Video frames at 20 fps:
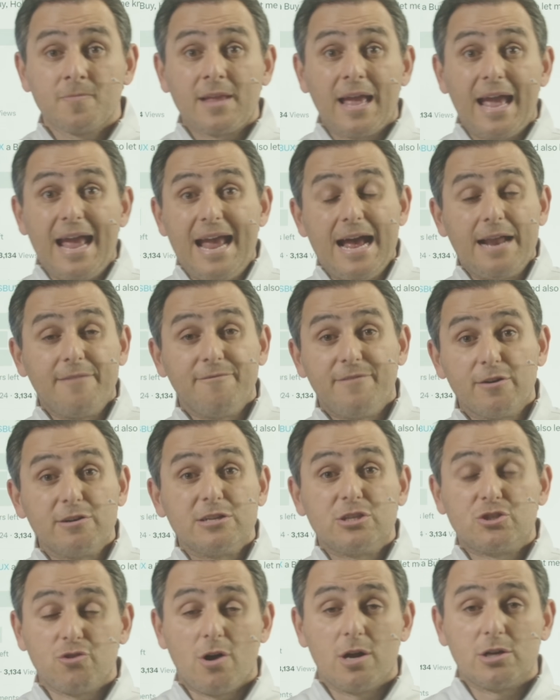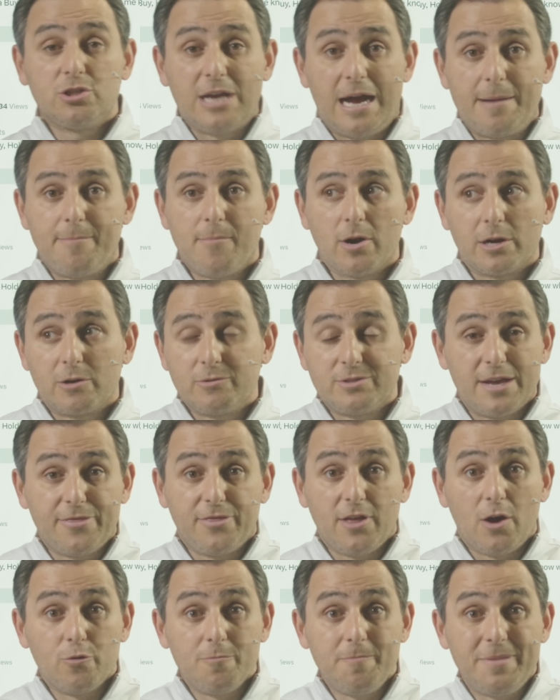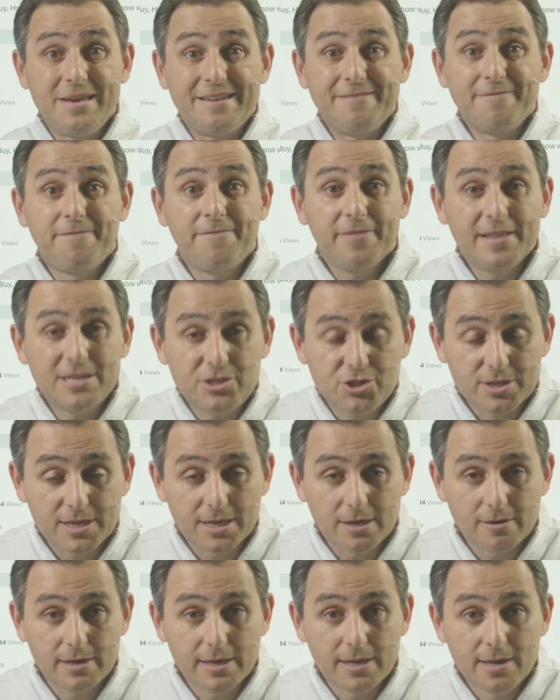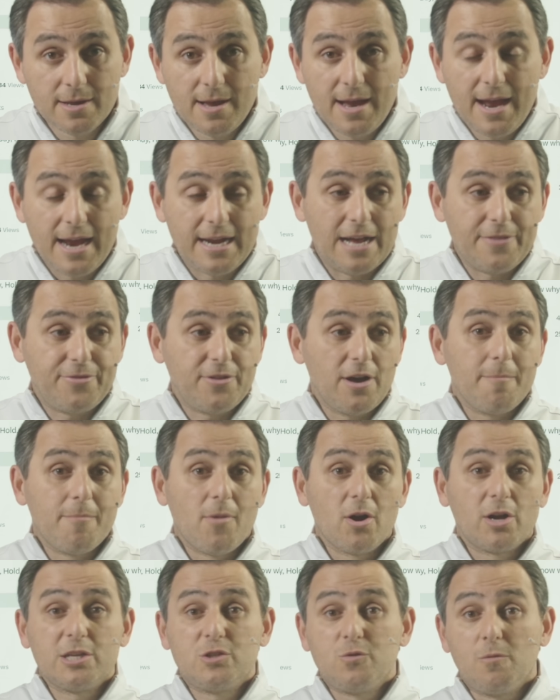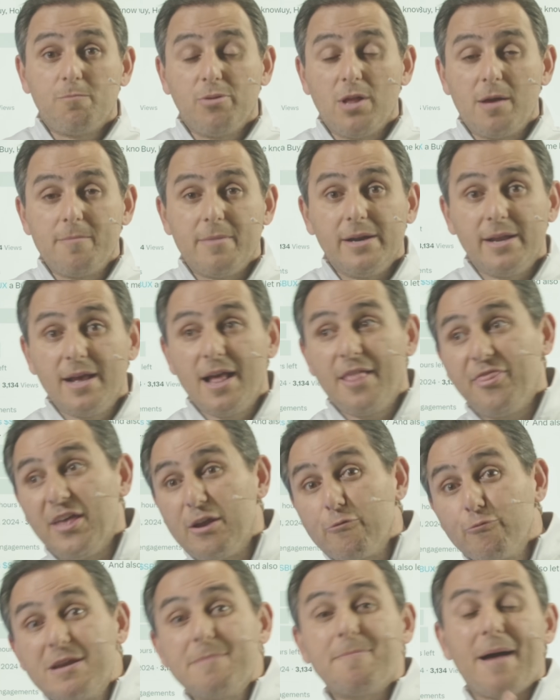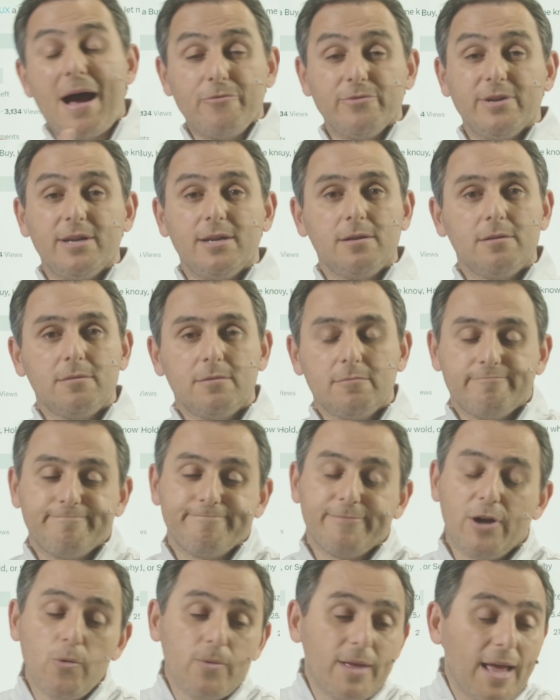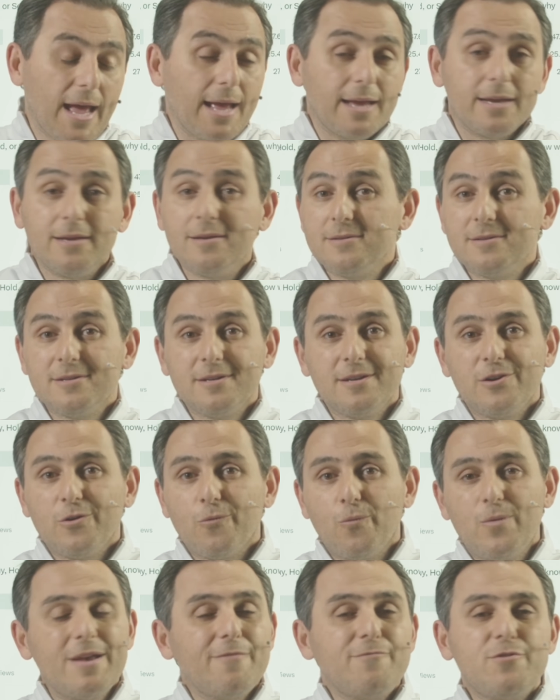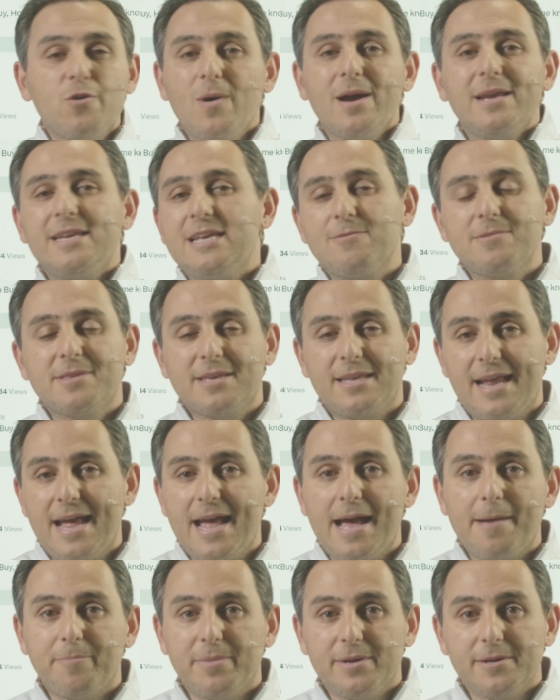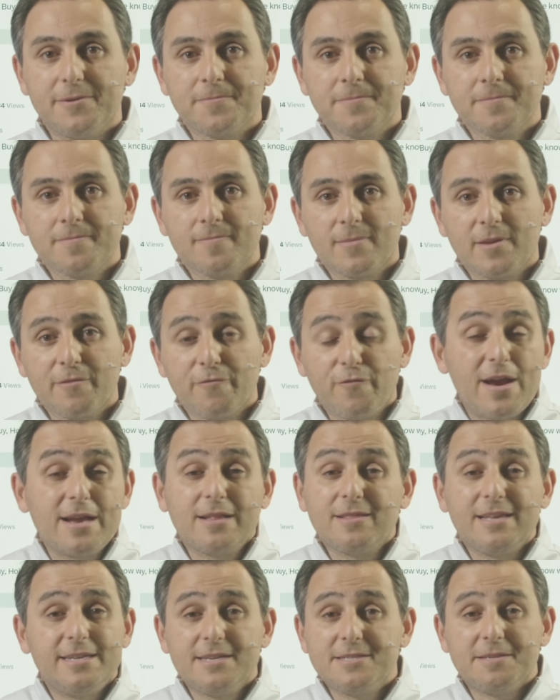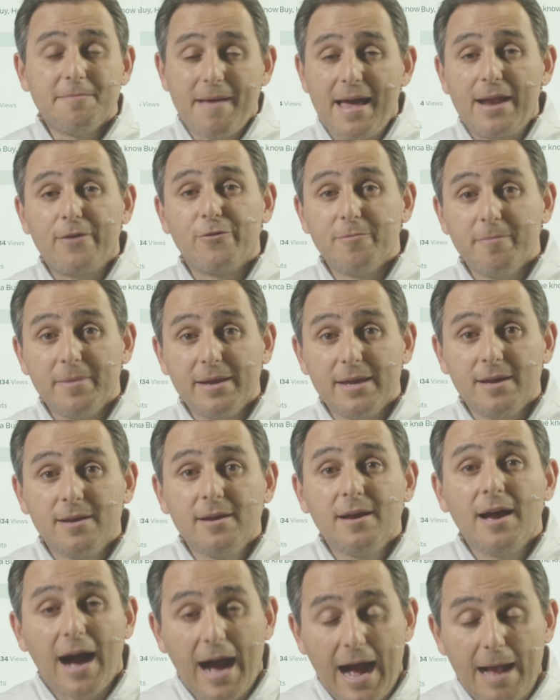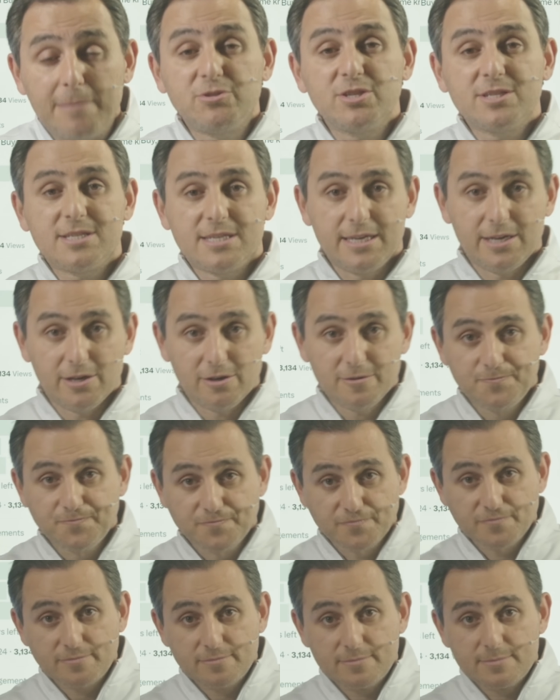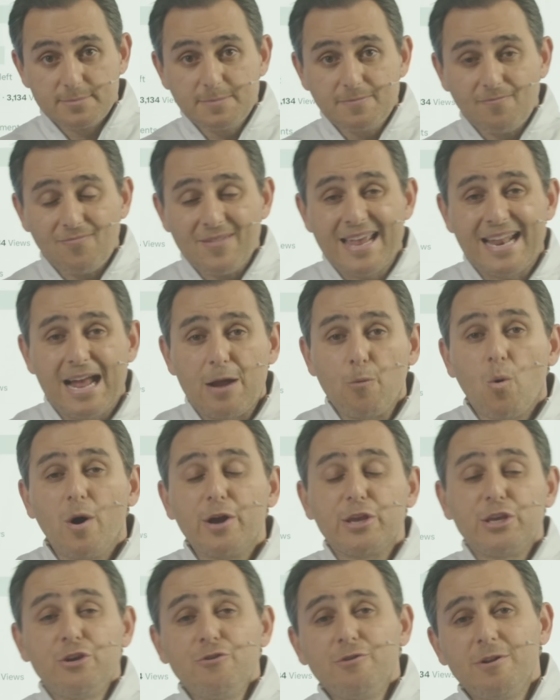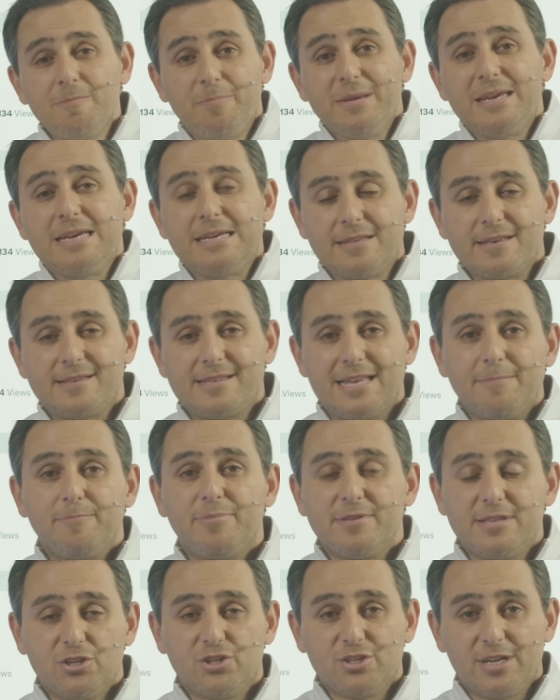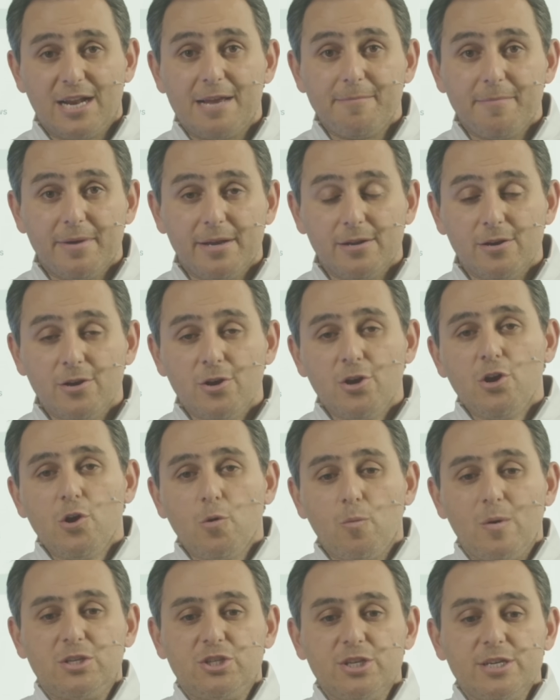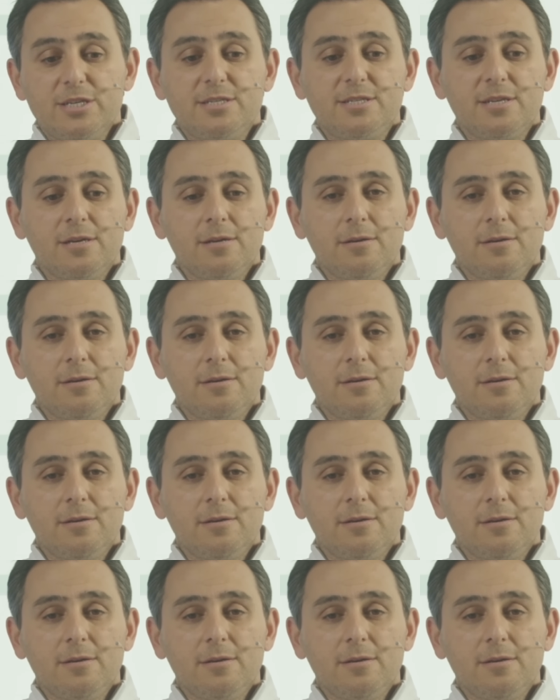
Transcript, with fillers: and very strong job market, which I thought would be inflationary. And I thought markets would plummet. They rebounded. Okay, we have no idea what's gonna happen. Frankly, it doesn't matter to me. I'm just here and I want you to be in the same position I'm in, which is